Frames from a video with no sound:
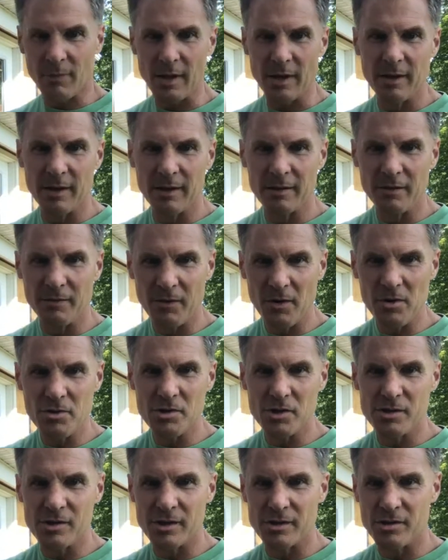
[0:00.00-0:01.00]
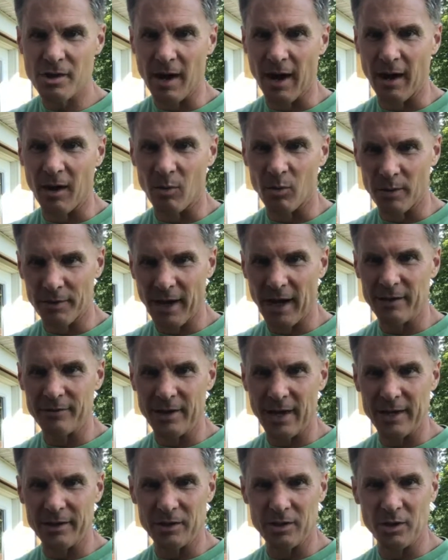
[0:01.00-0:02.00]
The first is the trowel. Without
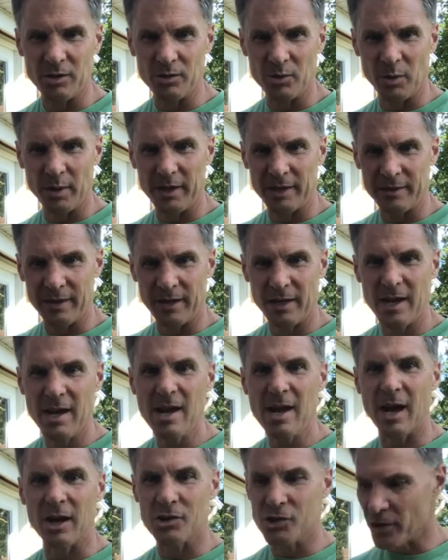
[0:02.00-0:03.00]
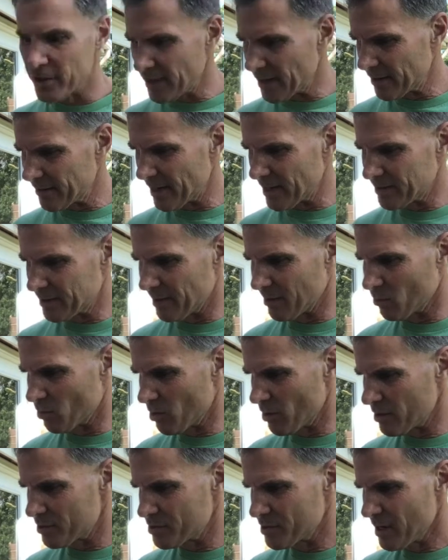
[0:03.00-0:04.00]
that, you don't do anything. I'll show you how that thing
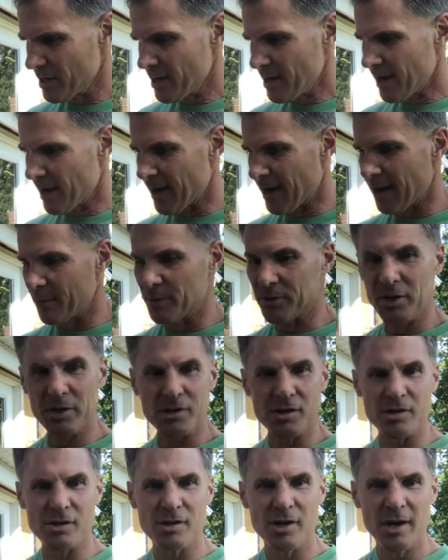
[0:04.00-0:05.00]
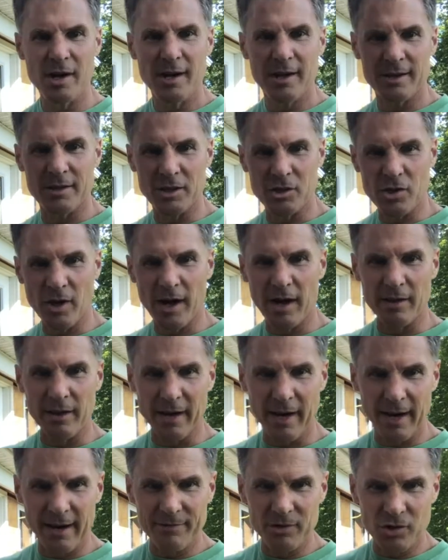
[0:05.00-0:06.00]
works. But this is the trowel that
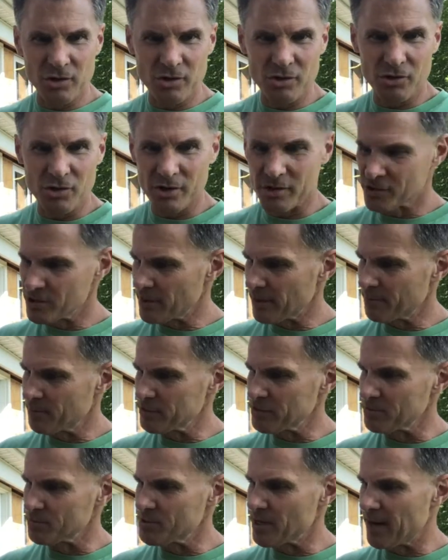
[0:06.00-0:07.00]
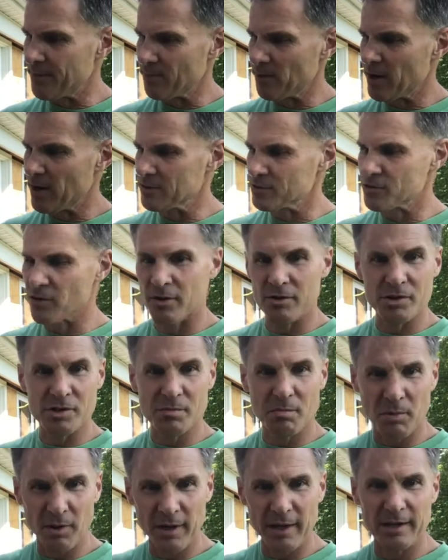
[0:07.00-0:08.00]
I've used. You can see I put some tape around, starting to
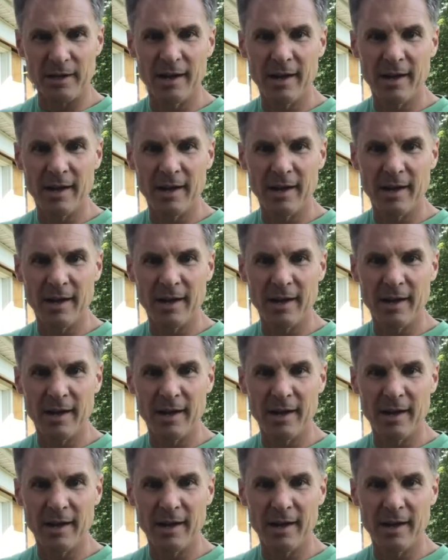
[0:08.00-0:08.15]
split.